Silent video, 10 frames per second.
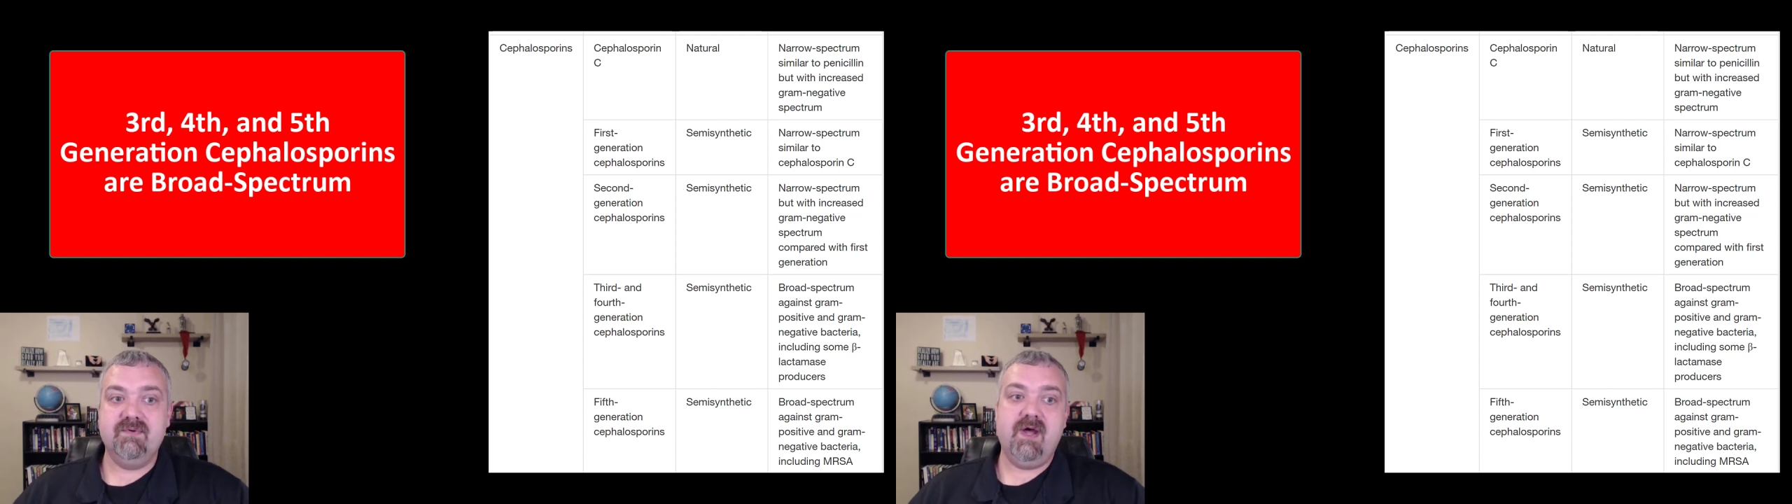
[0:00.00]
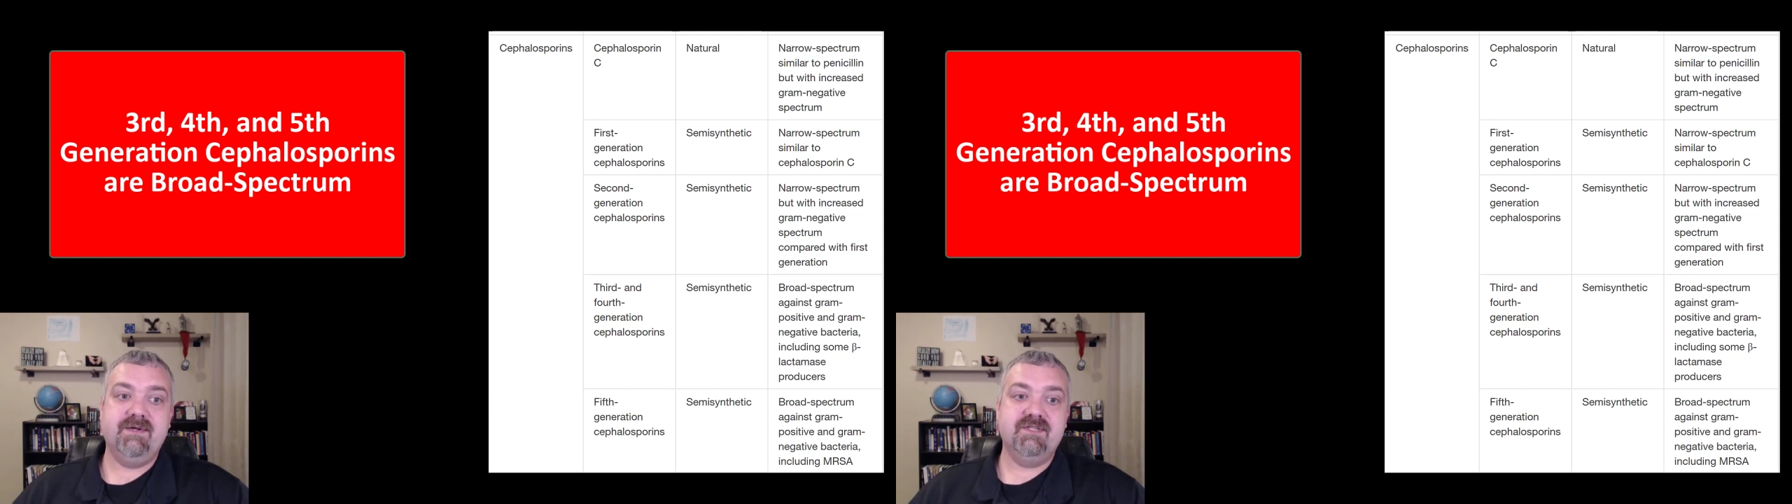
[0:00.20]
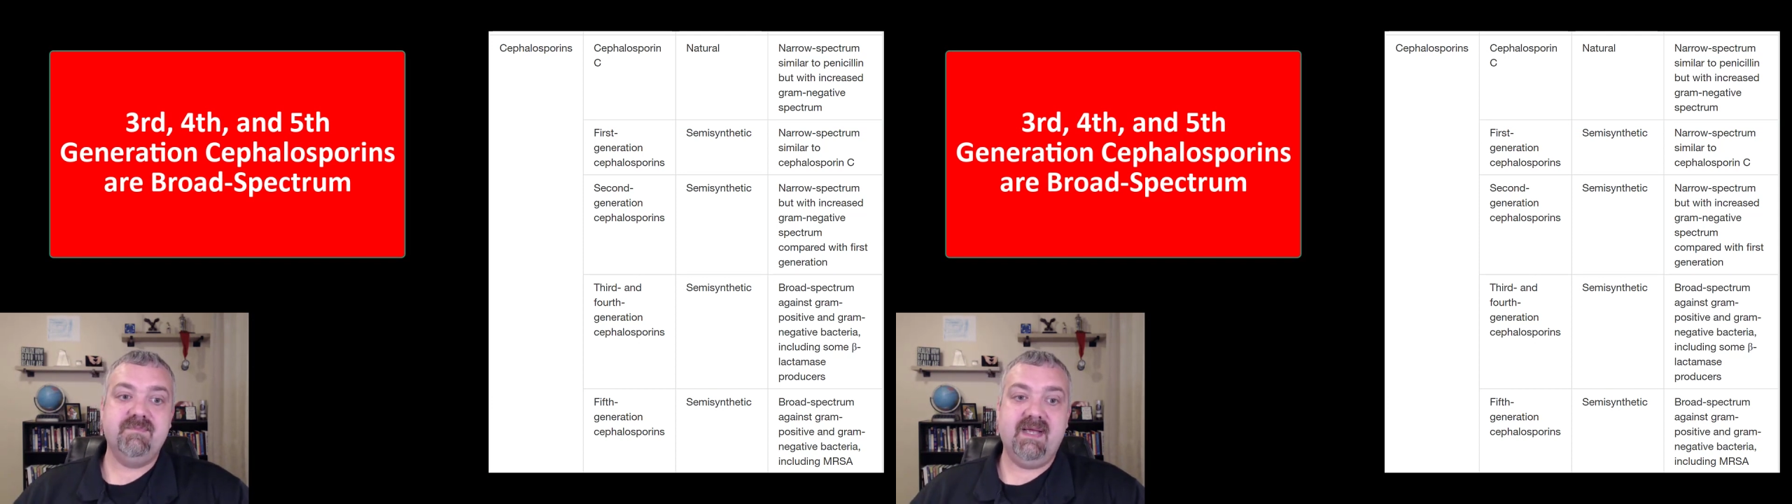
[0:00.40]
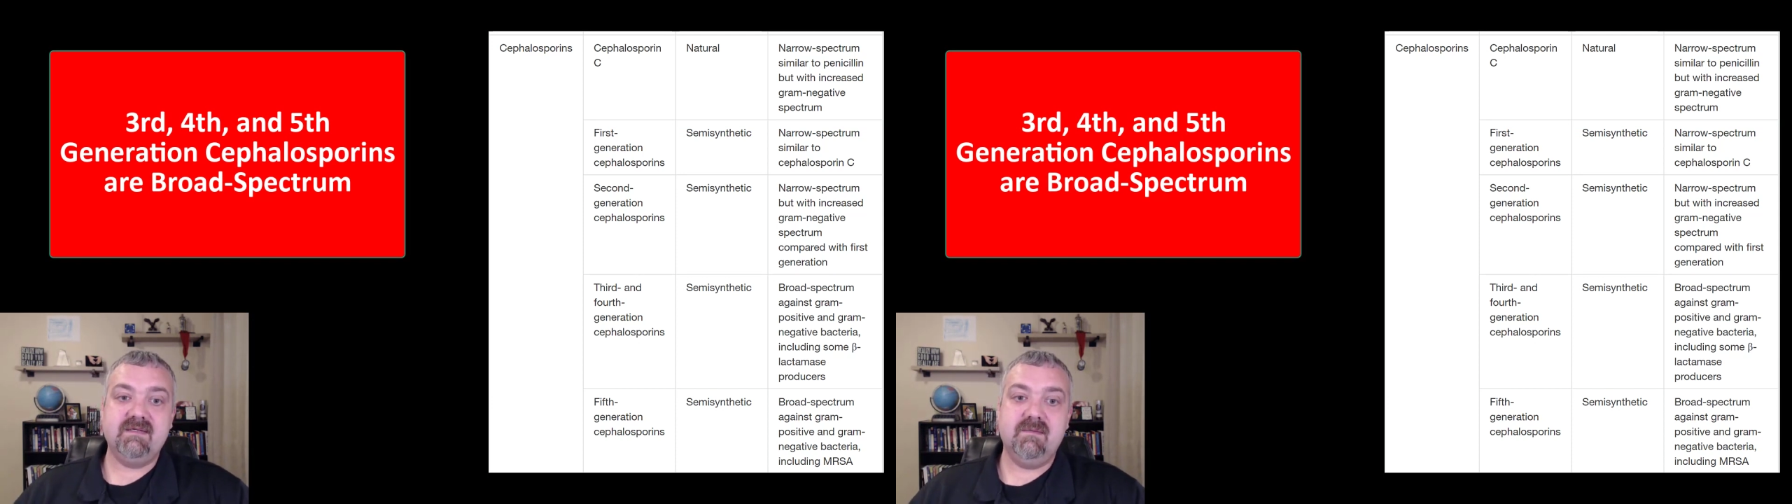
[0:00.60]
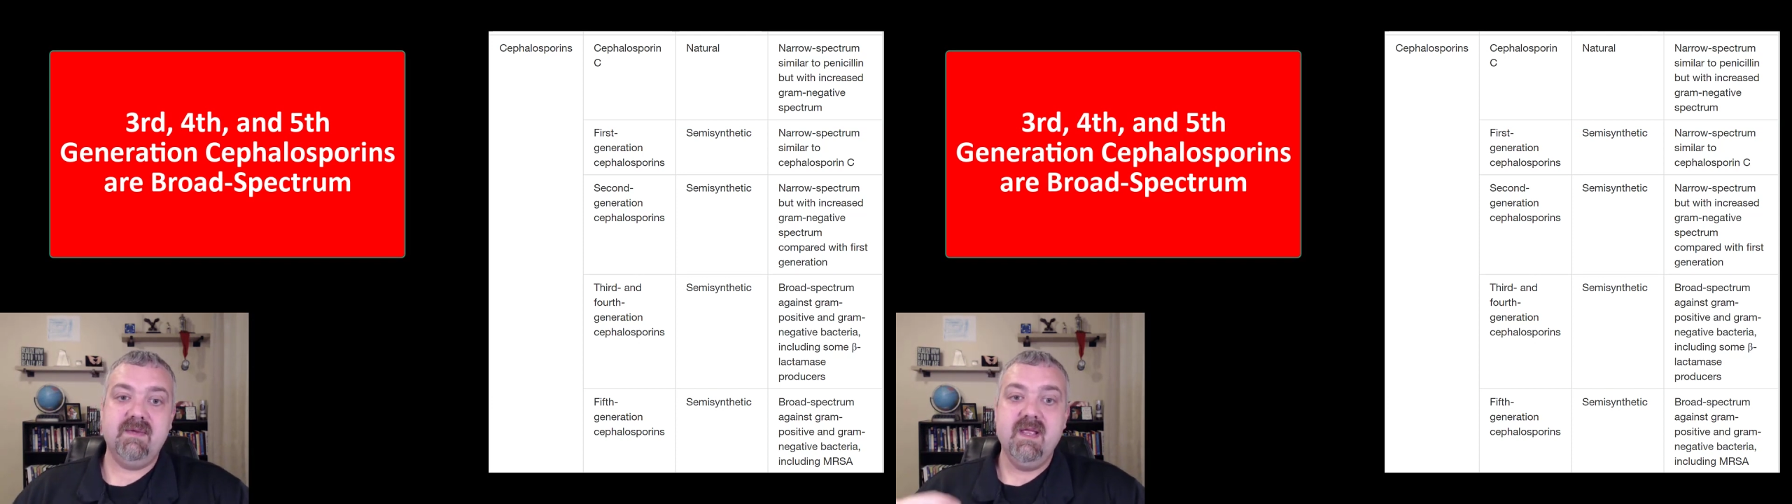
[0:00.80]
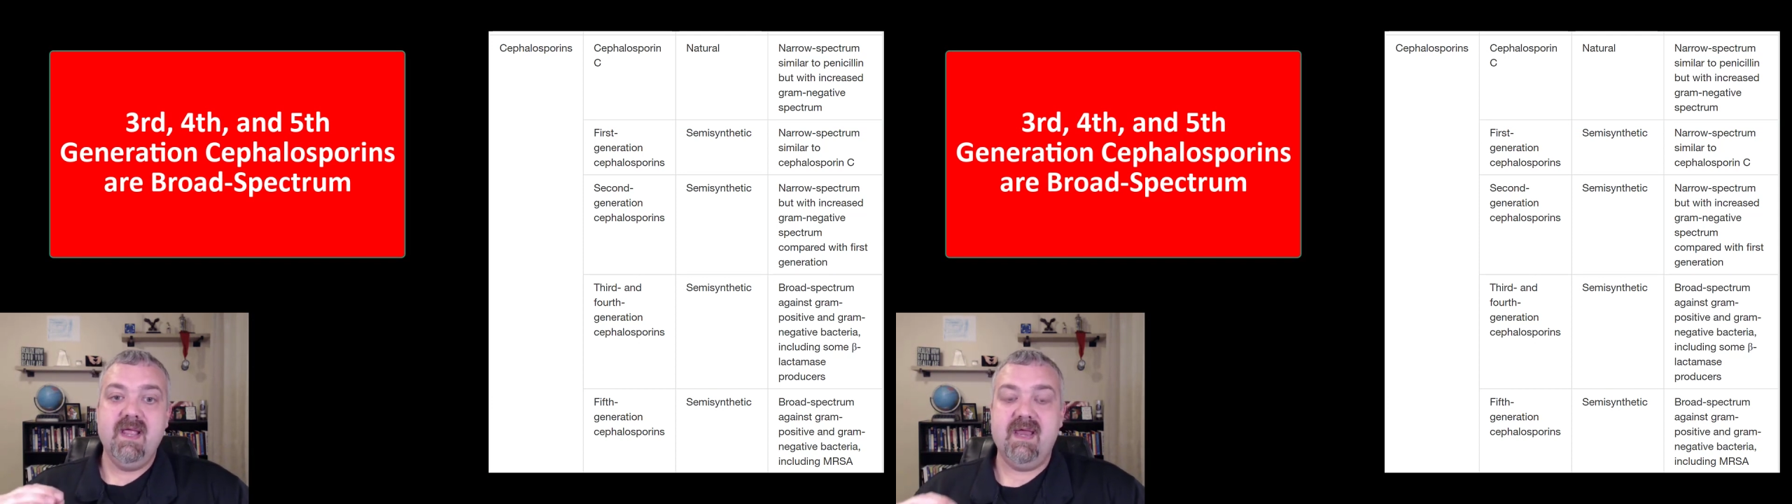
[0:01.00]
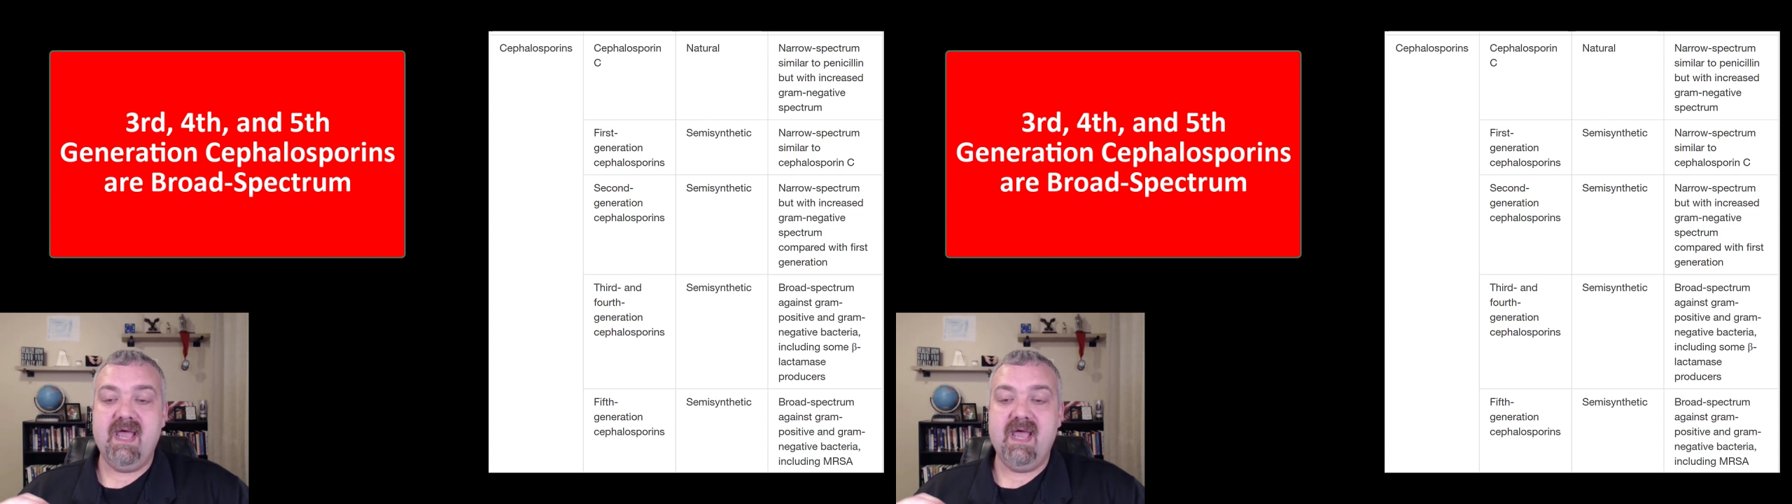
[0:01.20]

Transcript: and broader spectrum.